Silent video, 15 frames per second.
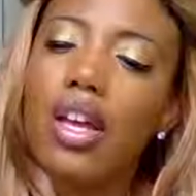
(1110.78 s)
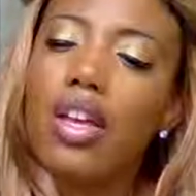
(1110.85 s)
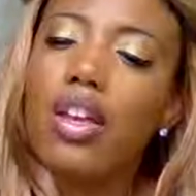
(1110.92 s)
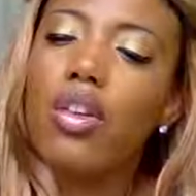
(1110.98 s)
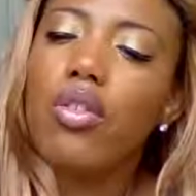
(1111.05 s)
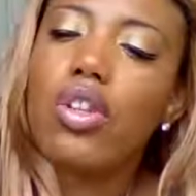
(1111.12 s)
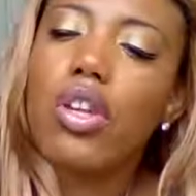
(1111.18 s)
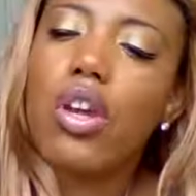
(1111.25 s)

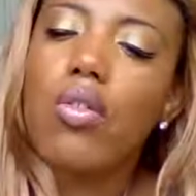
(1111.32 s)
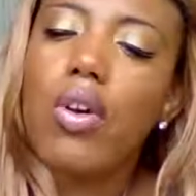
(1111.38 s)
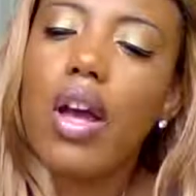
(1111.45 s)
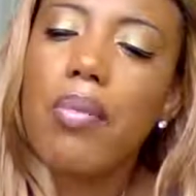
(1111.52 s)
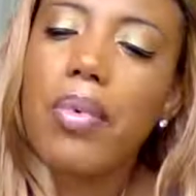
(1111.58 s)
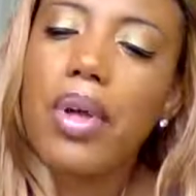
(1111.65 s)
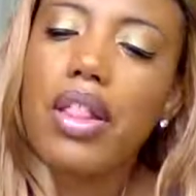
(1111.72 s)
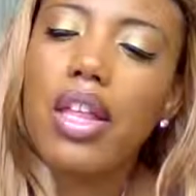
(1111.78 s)
You show
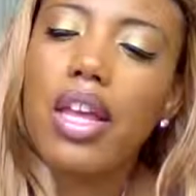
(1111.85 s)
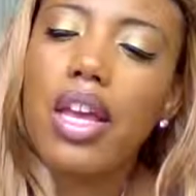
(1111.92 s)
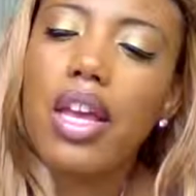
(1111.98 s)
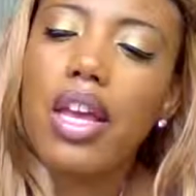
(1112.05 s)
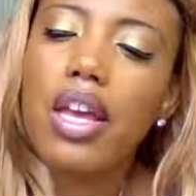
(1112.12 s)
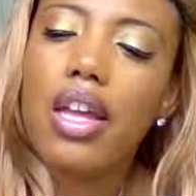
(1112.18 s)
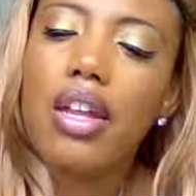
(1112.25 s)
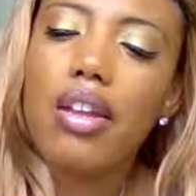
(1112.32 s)
up at the
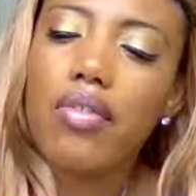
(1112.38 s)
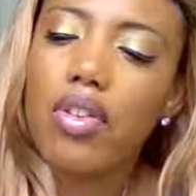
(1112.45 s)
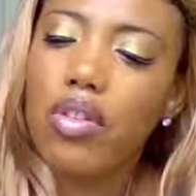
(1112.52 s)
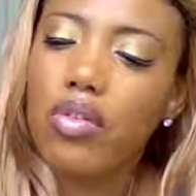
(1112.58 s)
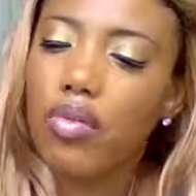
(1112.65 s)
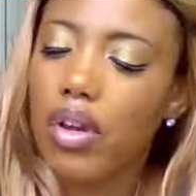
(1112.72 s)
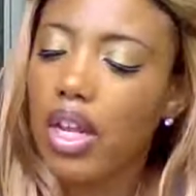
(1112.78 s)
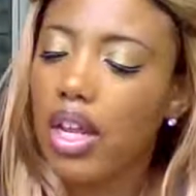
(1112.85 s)
end of
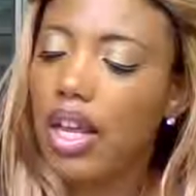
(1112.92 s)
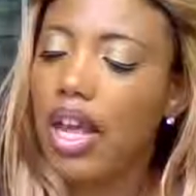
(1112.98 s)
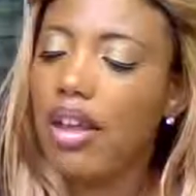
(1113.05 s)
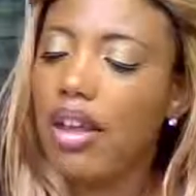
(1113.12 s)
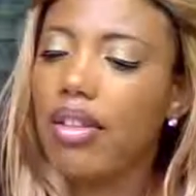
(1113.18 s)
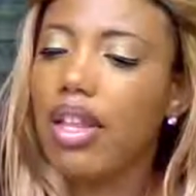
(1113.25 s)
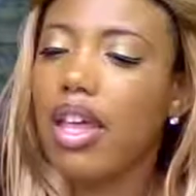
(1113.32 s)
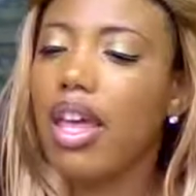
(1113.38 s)
this reading
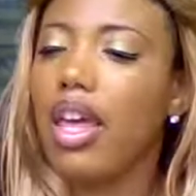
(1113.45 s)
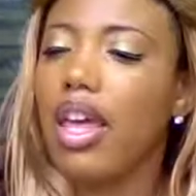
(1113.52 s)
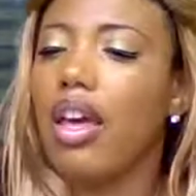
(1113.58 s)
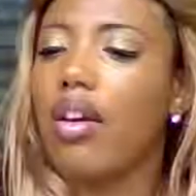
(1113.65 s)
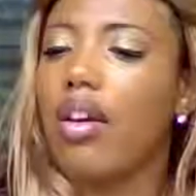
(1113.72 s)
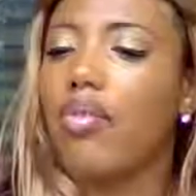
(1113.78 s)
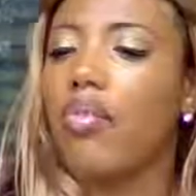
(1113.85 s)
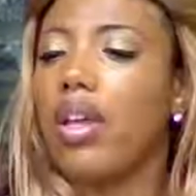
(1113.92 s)
as the King
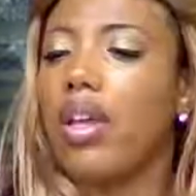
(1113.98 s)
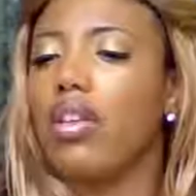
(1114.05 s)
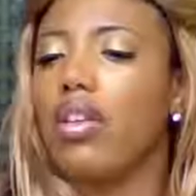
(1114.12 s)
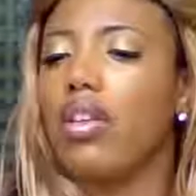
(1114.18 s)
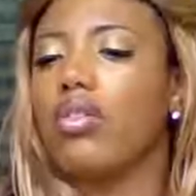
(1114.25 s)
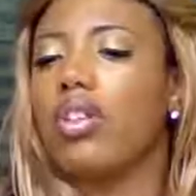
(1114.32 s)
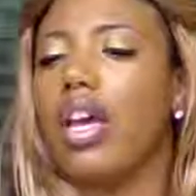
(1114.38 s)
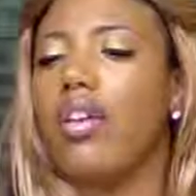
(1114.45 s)
of
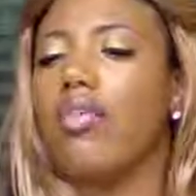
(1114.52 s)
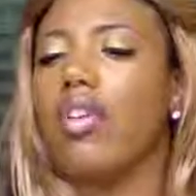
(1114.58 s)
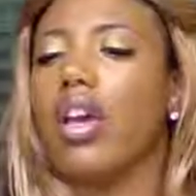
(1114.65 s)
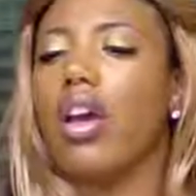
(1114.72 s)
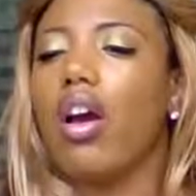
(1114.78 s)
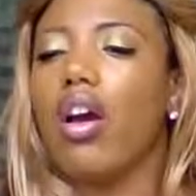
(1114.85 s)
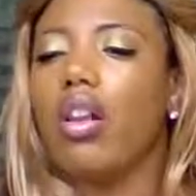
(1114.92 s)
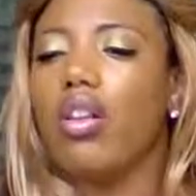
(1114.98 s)
Pentacles, having
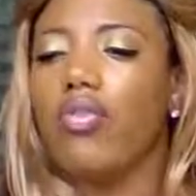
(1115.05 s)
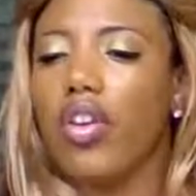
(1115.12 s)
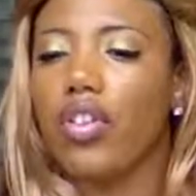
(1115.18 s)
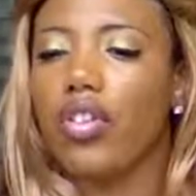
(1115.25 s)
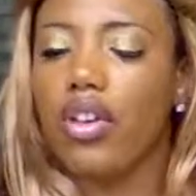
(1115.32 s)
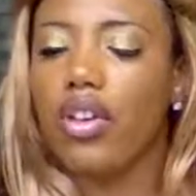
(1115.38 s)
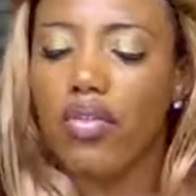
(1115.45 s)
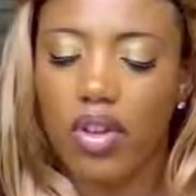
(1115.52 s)
all of your
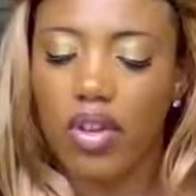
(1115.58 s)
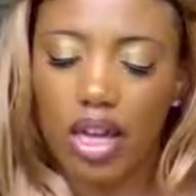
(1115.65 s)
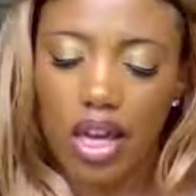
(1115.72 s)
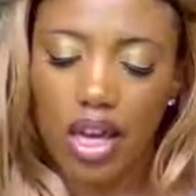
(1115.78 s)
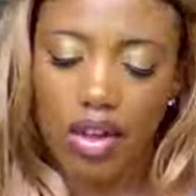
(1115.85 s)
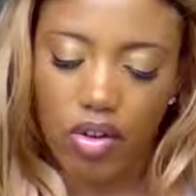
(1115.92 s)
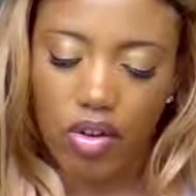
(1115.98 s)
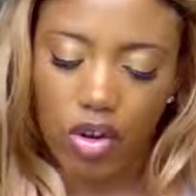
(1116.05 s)
stuff
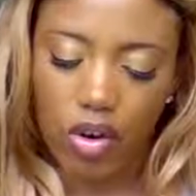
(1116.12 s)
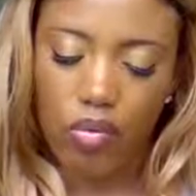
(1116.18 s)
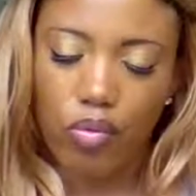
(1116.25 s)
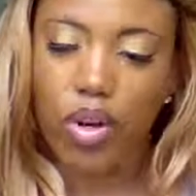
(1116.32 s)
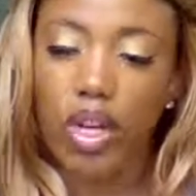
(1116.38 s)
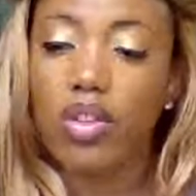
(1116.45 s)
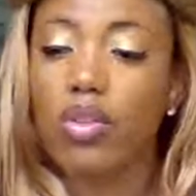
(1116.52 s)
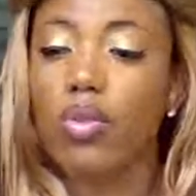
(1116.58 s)
together, your
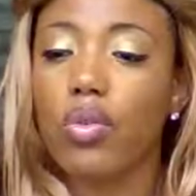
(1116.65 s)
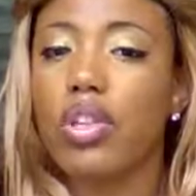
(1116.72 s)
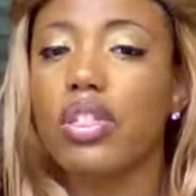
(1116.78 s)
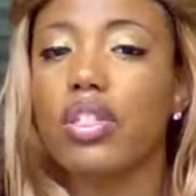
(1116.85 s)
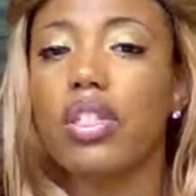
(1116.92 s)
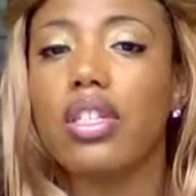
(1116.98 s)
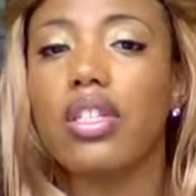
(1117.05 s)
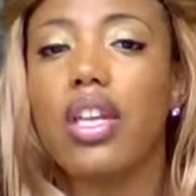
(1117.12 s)

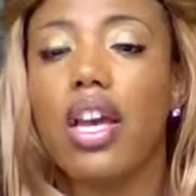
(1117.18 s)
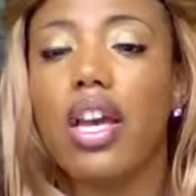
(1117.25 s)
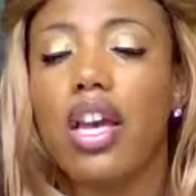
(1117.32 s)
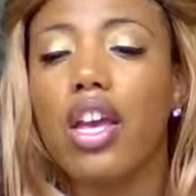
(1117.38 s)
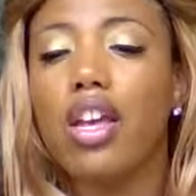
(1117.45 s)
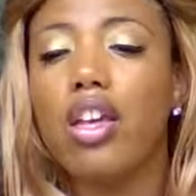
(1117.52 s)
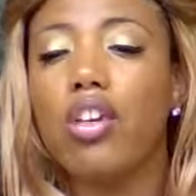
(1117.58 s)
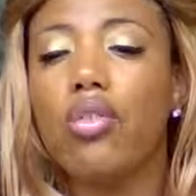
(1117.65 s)
resources.
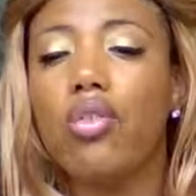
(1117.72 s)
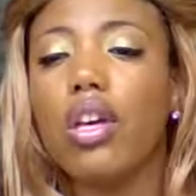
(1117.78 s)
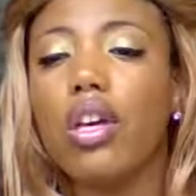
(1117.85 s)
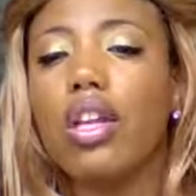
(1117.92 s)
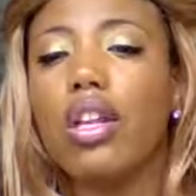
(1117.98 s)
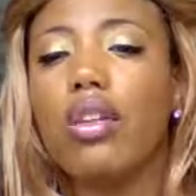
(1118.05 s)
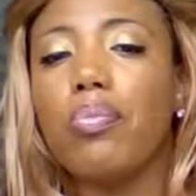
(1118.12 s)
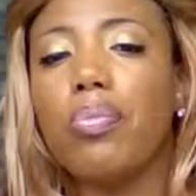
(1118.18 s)
You
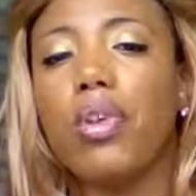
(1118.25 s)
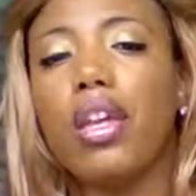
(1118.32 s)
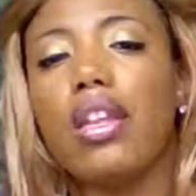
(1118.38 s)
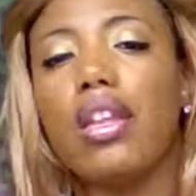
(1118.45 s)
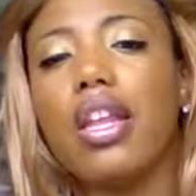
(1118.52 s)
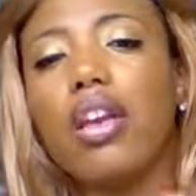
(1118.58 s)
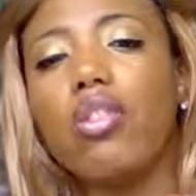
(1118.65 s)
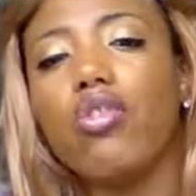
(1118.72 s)
could be
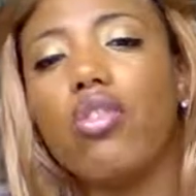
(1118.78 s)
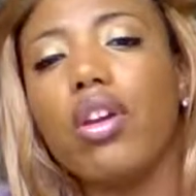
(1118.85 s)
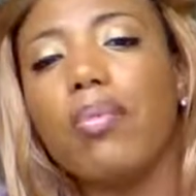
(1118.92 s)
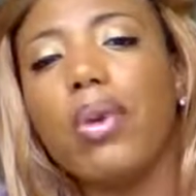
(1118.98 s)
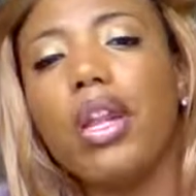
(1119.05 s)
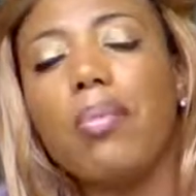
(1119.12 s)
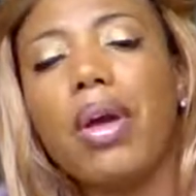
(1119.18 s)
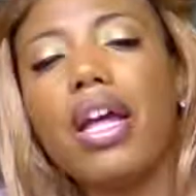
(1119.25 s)

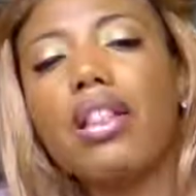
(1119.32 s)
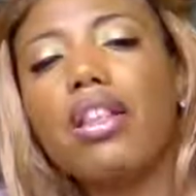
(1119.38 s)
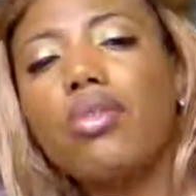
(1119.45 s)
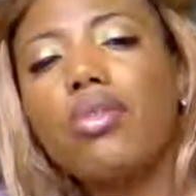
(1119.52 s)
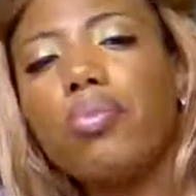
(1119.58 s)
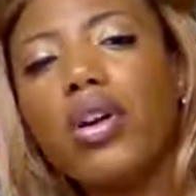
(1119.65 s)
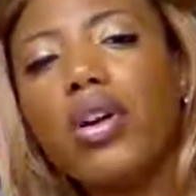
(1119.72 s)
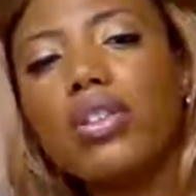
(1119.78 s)
daydreaming about
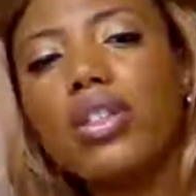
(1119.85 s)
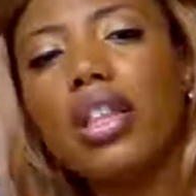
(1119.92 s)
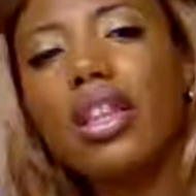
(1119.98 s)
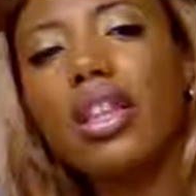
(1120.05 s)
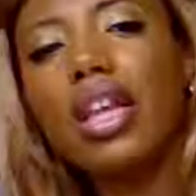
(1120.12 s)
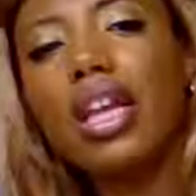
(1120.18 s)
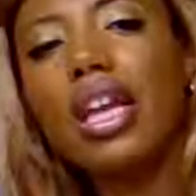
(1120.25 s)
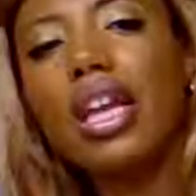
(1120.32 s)
this person,
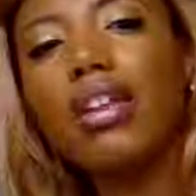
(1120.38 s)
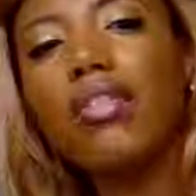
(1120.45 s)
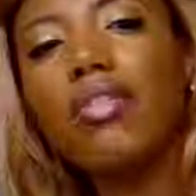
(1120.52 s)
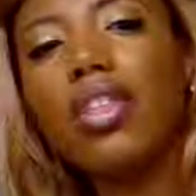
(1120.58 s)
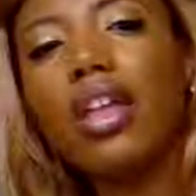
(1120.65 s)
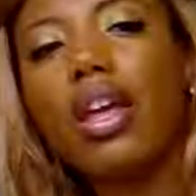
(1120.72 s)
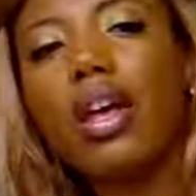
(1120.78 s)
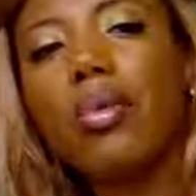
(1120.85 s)
thinking of
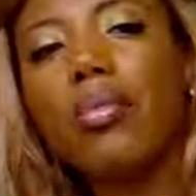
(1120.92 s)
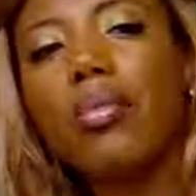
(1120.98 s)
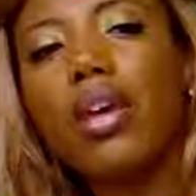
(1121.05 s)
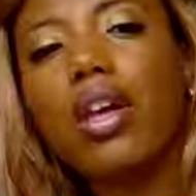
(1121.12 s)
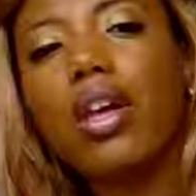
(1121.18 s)
them,